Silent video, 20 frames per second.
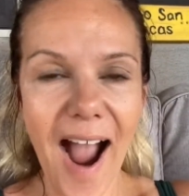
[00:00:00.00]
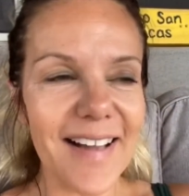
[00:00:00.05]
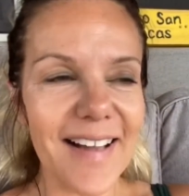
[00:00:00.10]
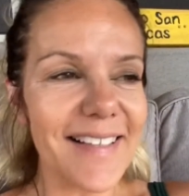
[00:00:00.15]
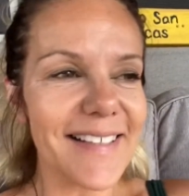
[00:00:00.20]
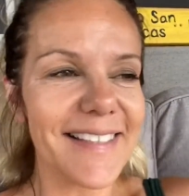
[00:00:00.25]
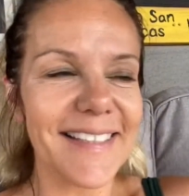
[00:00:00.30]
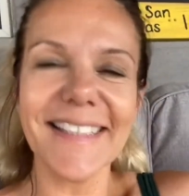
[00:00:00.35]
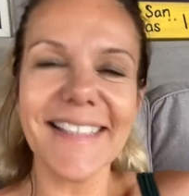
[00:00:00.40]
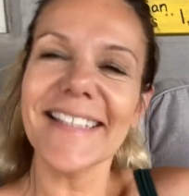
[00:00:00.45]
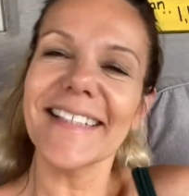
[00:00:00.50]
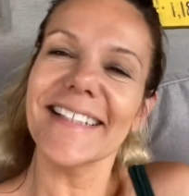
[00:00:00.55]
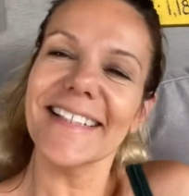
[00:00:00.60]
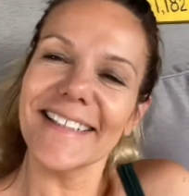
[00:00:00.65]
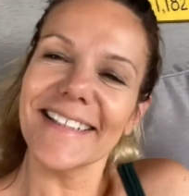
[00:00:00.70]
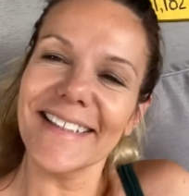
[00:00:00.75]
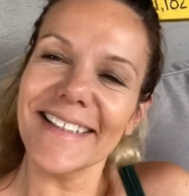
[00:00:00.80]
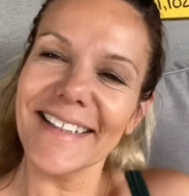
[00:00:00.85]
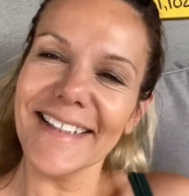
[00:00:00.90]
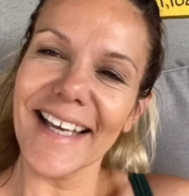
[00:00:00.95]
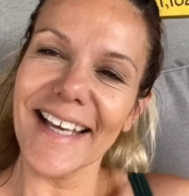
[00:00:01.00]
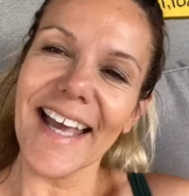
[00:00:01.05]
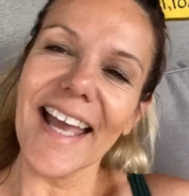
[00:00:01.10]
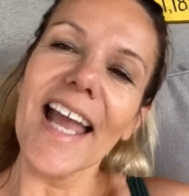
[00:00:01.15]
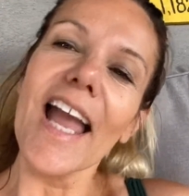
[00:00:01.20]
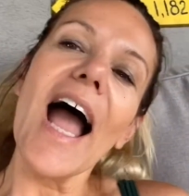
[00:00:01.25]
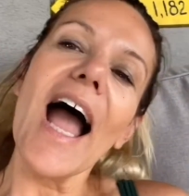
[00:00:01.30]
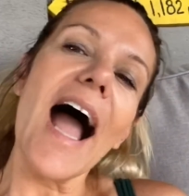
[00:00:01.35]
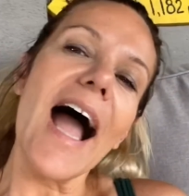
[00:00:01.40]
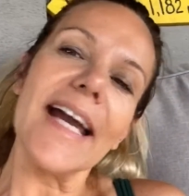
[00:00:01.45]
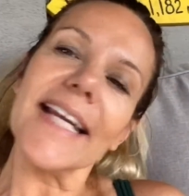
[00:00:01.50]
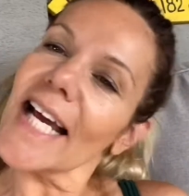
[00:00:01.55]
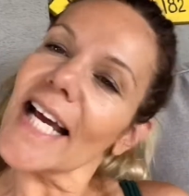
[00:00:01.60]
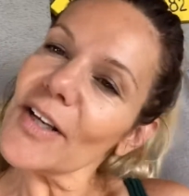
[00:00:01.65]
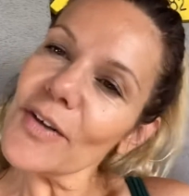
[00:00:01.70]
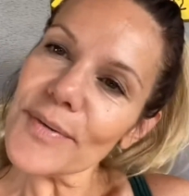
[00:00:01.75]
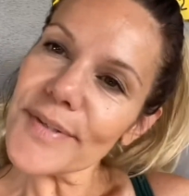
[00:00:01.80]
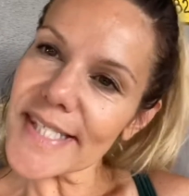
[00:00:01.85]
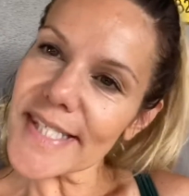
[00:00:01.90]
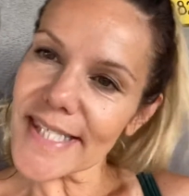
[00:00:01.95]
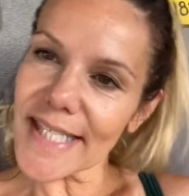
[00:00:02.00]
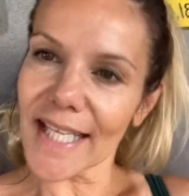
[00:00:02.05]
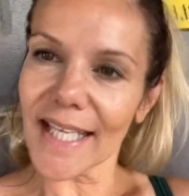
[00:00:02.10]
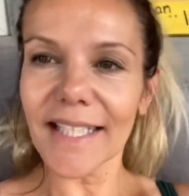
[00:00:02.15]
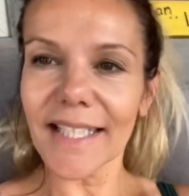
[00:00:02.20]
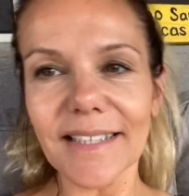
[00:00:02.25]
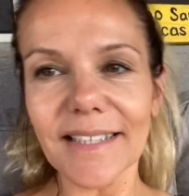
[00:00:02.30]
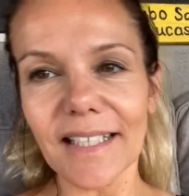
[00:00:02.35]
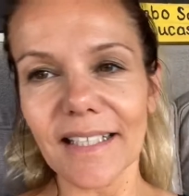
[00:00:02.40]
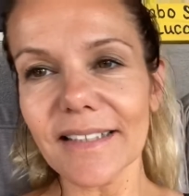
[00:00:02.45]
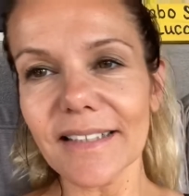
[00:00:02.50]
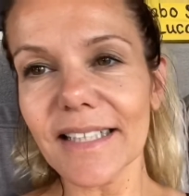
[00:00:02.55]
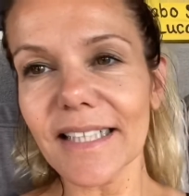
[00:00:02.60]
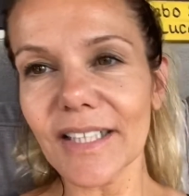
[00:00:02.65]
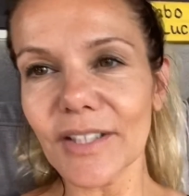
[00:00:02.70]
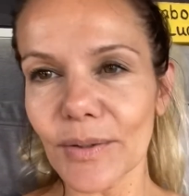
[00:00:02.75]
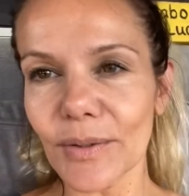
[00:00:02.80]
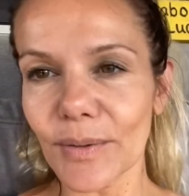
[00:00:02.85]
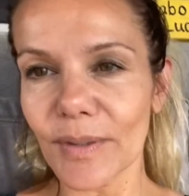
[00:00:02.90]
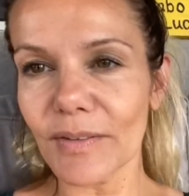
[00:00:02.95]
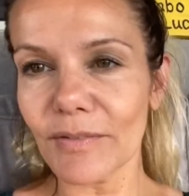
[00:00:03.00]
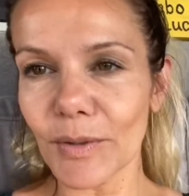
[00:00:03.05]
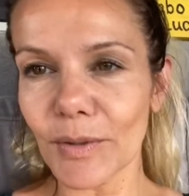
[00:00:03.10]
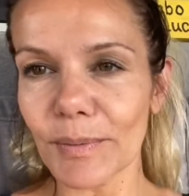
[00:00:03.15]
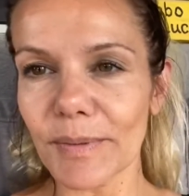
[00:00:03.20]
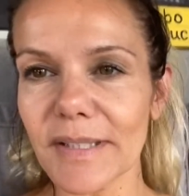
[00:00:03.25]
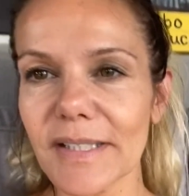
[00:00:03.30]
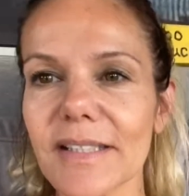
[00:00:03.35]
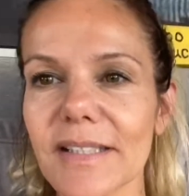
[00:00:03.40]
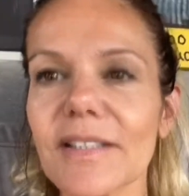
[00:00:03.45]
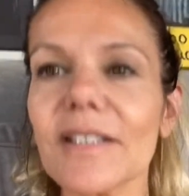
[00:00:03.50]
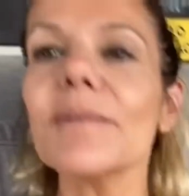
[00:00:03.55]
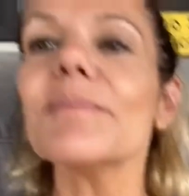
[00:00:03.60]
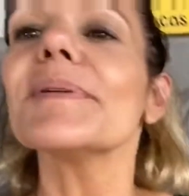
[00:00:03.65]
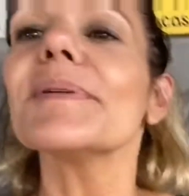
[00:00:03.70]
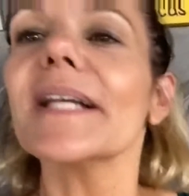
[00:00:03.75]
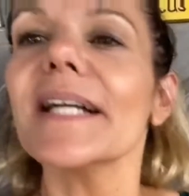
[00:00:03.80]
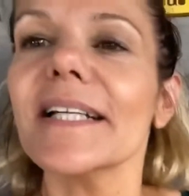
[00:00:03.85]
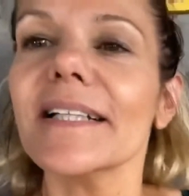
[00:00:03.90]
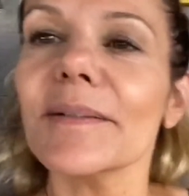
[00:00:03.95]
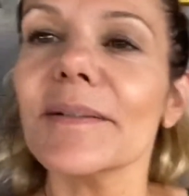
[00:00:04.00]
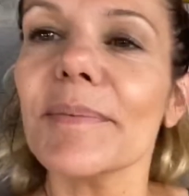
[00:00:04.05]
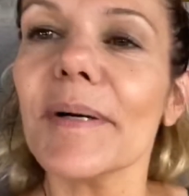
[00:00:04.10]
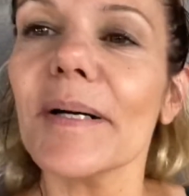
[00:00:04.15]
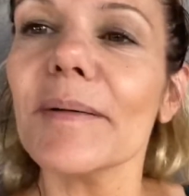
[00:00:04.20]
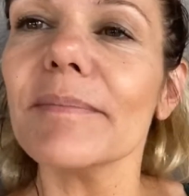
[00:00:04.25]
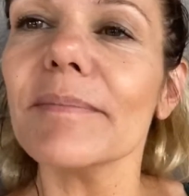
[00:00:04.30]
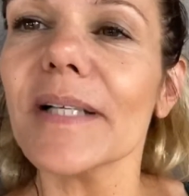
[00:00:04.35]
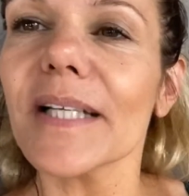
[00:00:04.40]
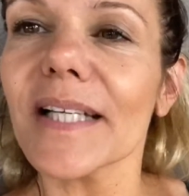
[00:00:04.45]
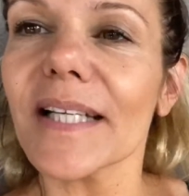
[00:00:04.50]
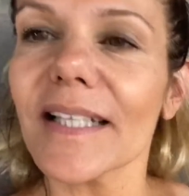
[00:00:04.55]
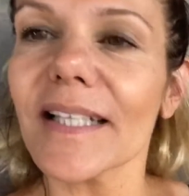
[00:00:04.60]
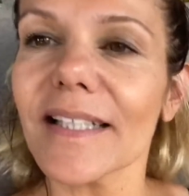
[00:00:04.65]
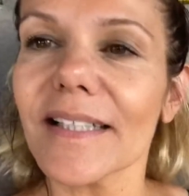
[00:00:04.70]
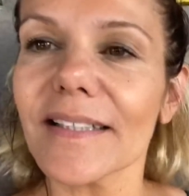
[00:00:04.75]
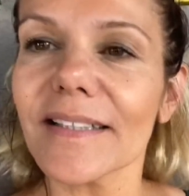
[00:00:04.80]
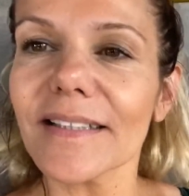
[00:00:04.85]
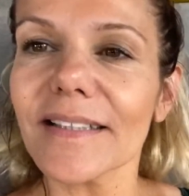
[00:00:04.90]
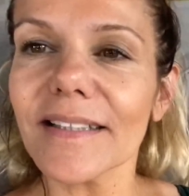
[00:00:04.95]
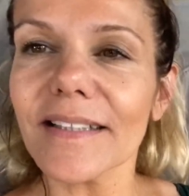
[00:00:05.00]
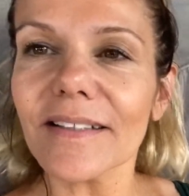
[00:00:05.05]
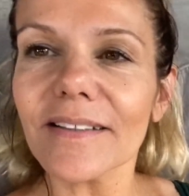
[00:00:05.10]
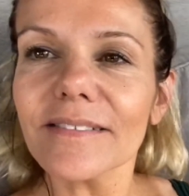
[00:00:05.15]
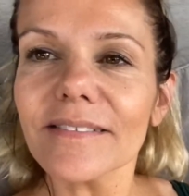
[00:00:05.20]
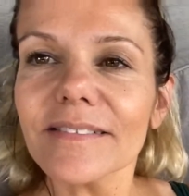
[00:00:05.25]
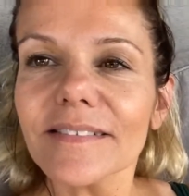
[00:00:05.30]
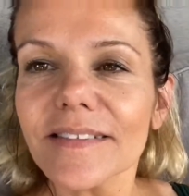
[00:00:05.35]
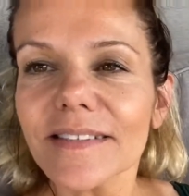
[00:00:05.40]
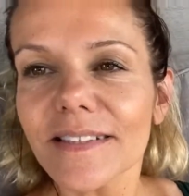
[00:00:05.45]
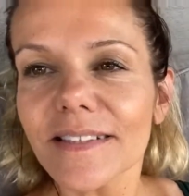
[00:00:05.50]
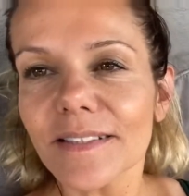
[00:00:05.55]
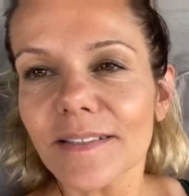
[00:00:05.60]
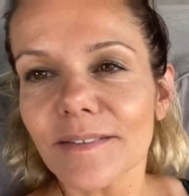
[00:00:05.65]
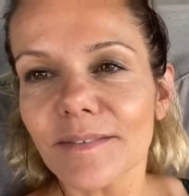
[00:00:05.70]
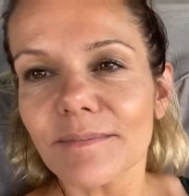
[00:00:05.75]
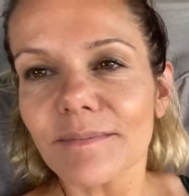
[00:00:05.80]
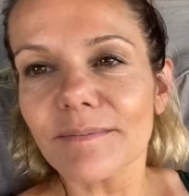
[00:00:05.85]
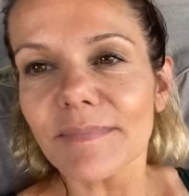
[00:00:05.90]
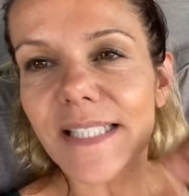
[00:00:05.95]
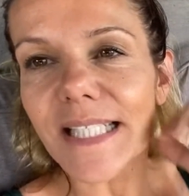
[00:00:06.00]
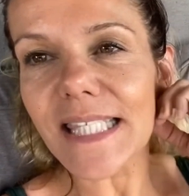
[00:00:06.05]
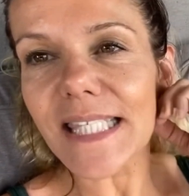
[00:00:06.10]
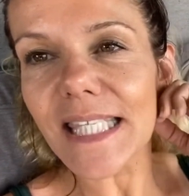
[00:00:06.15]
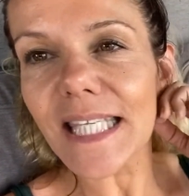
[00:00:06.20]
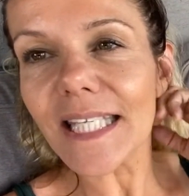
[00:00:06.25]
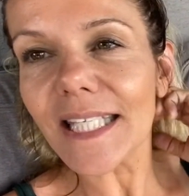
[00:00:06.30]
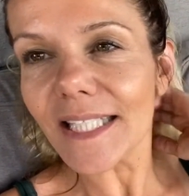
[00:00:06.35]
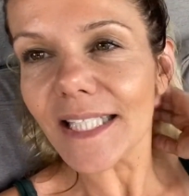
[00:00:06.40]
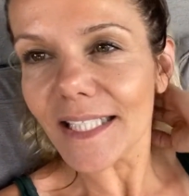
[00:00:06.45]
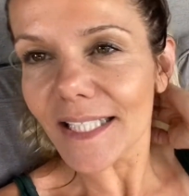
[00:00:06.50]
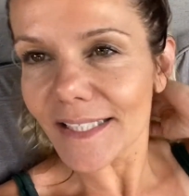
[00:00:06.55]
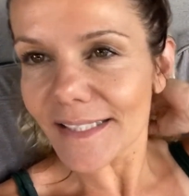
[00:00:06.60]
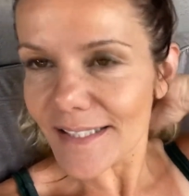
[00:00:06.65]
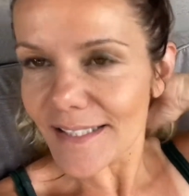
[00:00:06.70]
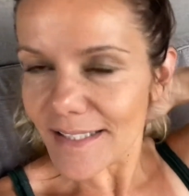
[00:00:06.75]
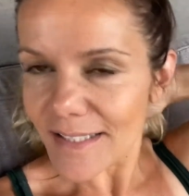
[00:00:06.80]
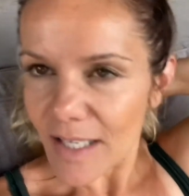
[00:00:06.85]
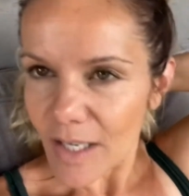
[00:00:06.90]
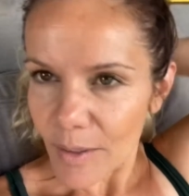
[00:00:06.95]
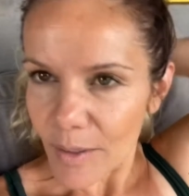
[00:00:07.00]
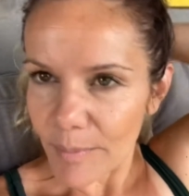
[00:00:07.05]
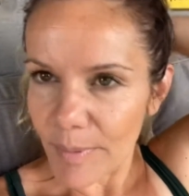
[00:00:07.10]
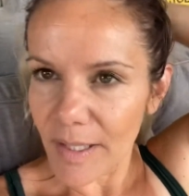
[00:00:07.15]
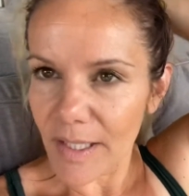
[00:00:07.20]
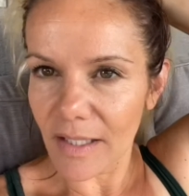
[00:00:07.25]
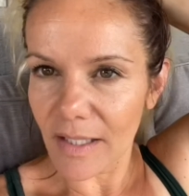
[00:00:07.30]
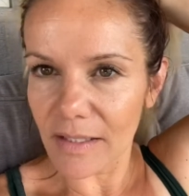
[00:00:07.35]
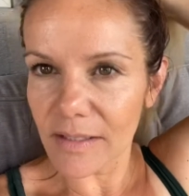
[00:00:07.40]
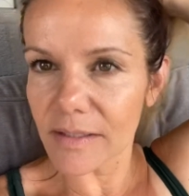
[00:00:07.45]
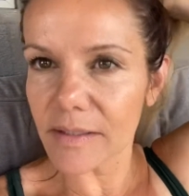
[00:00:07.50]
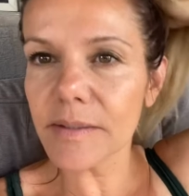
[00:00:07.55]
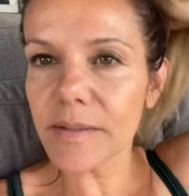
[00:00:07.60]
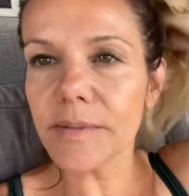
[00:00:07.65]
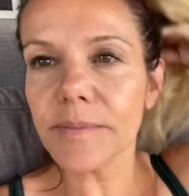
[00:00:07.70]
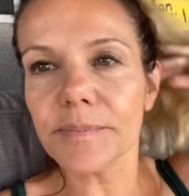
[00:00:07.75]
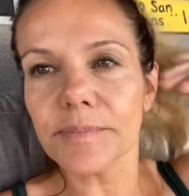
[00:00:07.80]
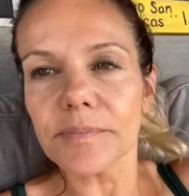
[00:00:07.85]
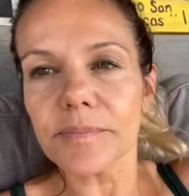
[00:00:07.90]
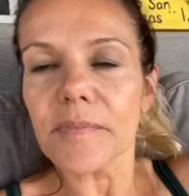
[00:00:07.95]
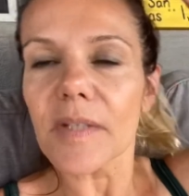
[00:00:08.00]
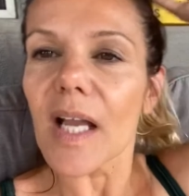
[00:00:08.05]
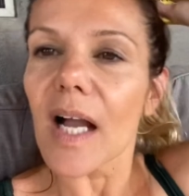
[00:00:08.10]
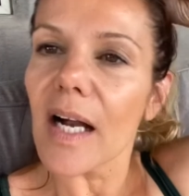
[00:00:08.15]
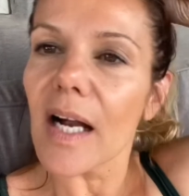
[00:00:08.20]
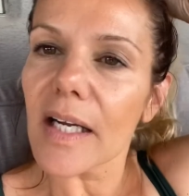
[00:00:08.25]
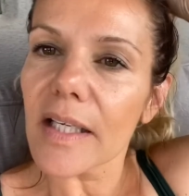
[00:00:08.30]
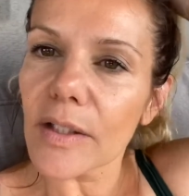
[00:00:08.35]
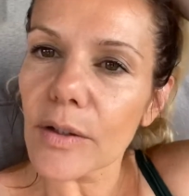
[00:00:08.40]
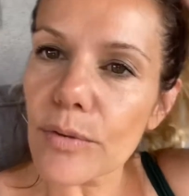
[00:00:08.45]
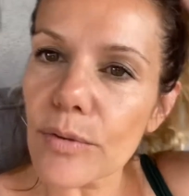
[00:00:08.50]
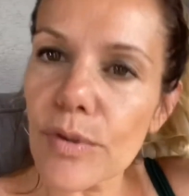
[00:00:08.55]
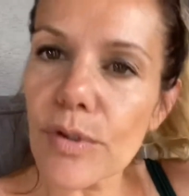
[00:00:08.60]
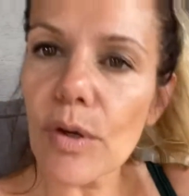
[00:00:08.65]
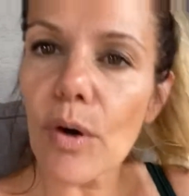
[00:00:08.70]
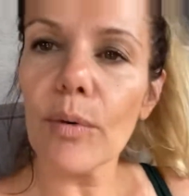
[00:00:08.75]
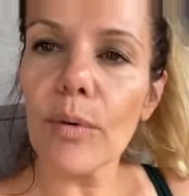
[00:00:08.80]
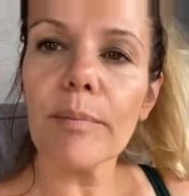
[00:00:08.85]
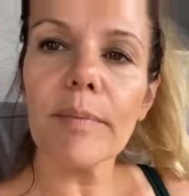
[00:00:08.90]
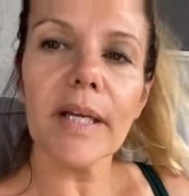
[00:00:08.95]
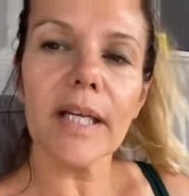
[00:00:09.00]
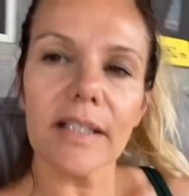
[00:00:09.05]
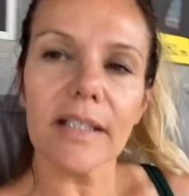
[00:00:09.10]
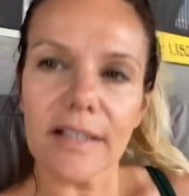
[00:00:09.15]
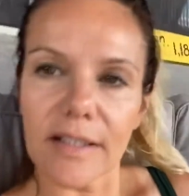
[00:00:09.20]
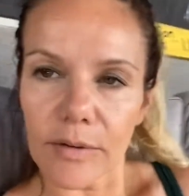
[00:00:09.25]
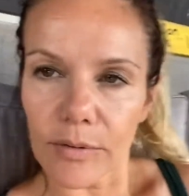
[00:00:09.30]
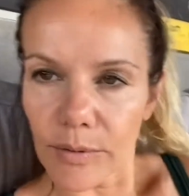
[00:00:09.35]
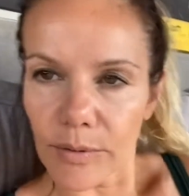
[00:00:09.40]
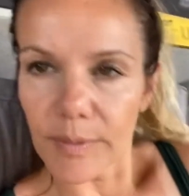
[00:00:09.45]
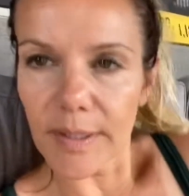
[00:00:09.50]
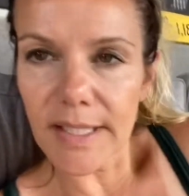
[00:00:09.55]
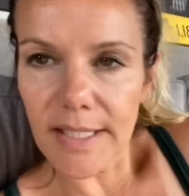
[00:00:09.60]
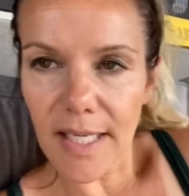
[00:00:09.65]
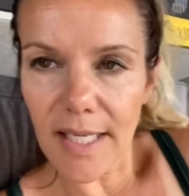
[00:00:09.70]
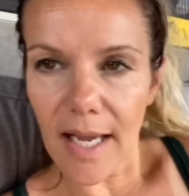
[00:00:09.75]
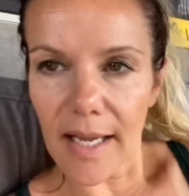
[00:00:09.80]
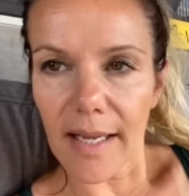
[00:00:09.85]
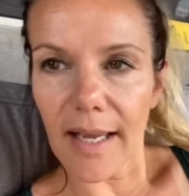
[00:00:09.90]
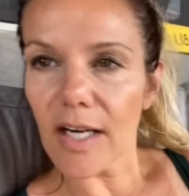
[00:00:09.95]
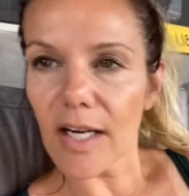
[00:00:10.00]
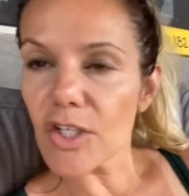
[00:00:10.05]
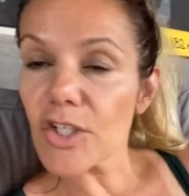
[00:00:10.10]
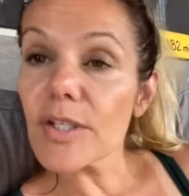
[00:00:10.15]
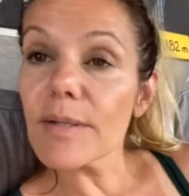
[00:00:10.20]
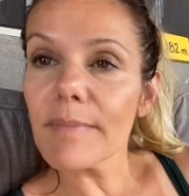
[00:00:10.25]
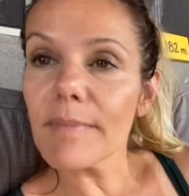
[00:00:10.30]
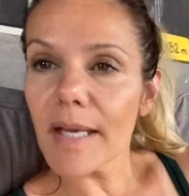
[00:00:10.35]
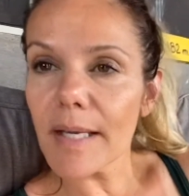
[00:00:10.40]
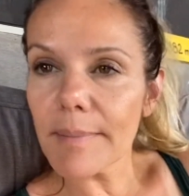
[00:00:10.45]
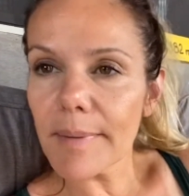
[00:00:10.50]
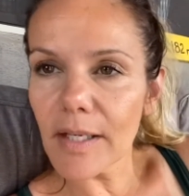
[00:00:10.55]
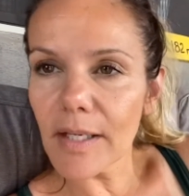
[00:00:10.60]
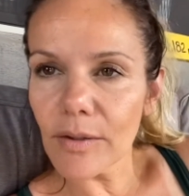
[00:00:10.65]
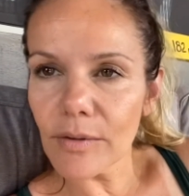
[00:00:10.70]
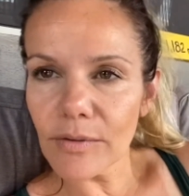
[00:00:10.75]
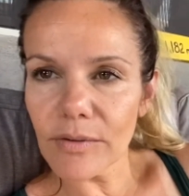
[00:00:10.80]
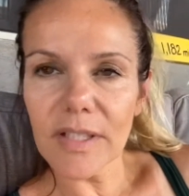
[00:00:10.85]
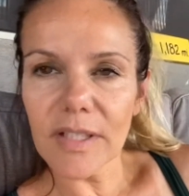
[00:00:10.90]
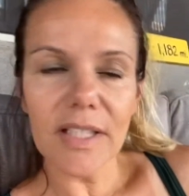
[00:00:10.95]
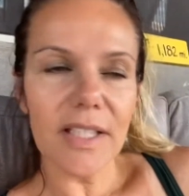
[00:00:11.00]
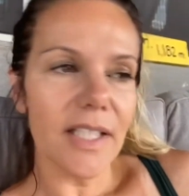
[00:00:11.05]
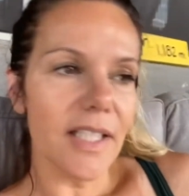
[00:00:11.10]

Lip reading: And I don't stink, that I know of. Nobody's complained about my my stinkiness, but I use homemade deodorant. I actually make my own.